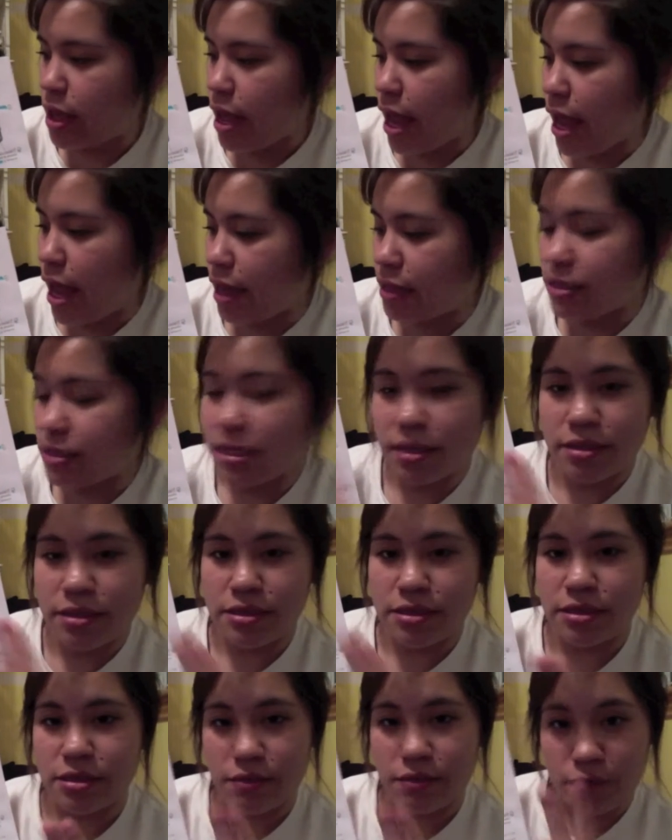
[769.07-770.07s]
and it
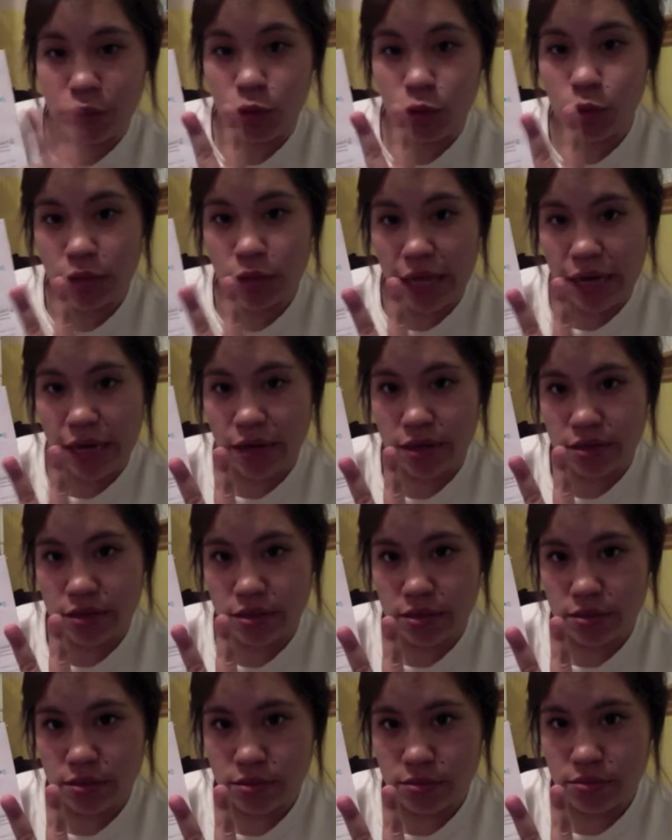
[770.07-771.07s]
consists of 2
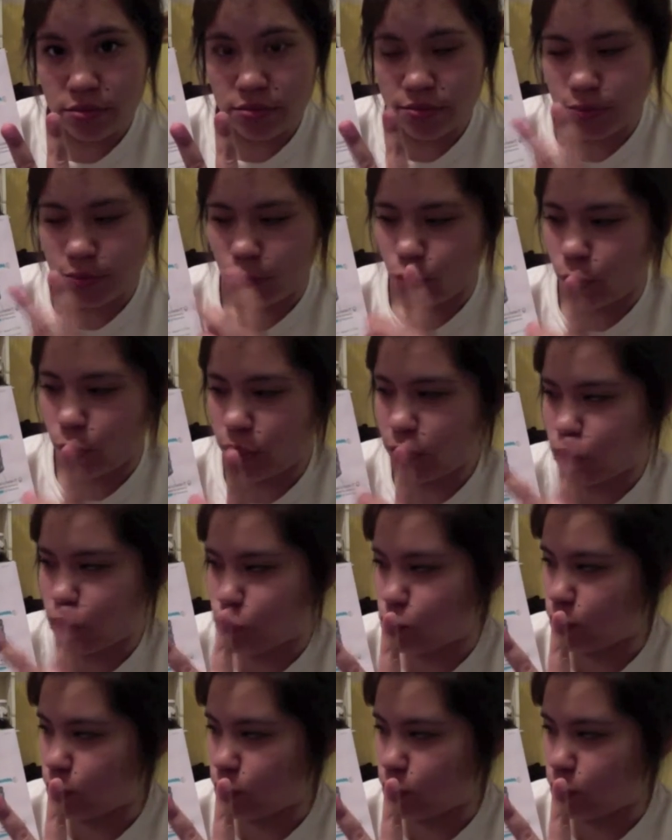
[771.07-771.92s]
layers. 1, 2.